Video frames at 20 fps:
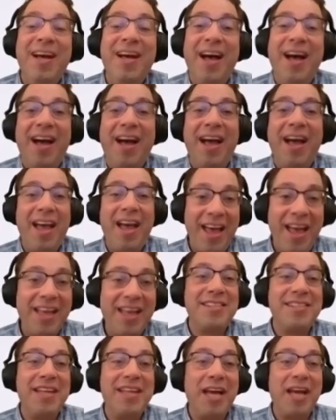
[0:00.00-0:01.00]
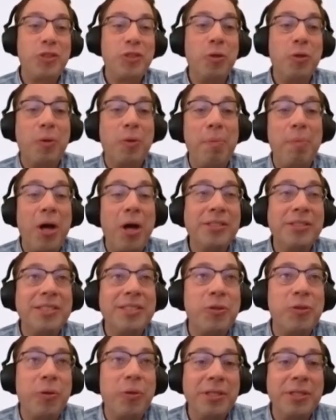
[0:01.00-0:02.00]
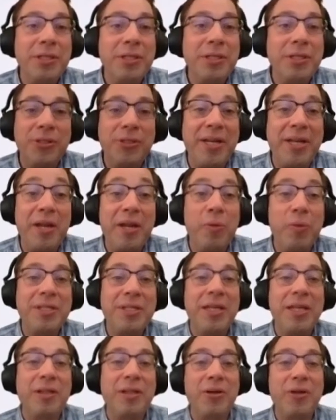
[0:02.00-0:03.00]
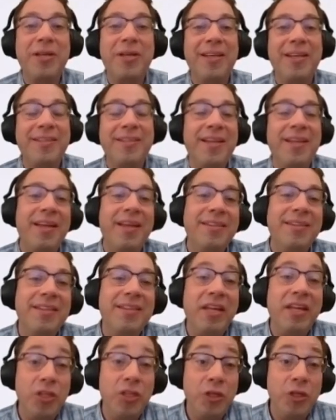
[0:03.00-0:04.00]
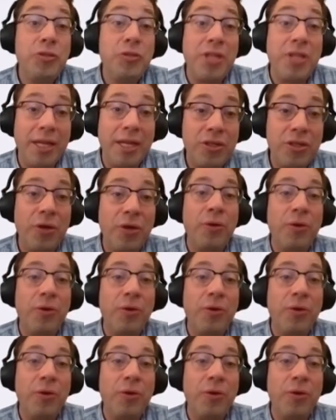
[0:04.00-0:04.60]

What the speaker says: as an actual repository so that anyone can look at it and use that code